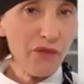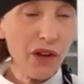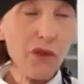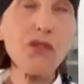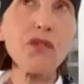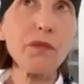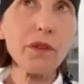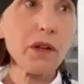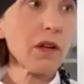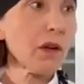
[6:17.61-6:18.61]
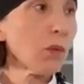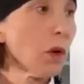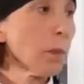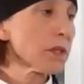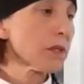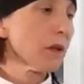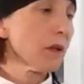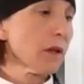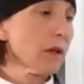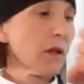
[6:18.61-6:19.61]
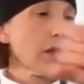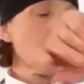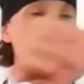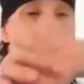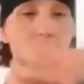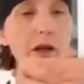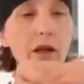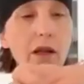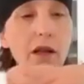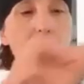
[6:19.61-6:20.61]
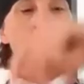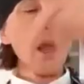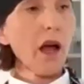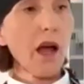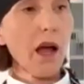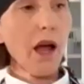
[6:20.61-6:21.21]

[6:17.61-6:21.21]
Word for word: In French, whoops. Pastry base, someone super cool is.